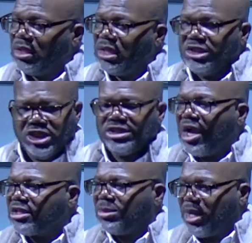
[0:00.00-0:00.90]
she talks
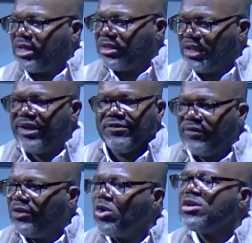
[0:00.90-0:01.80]
about the level of
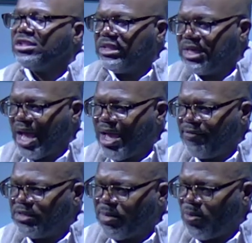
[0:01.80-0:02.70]
loyalty that I have to
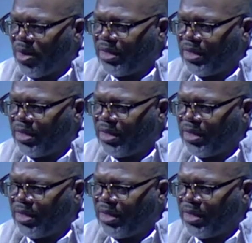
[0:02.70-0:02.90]
my wife.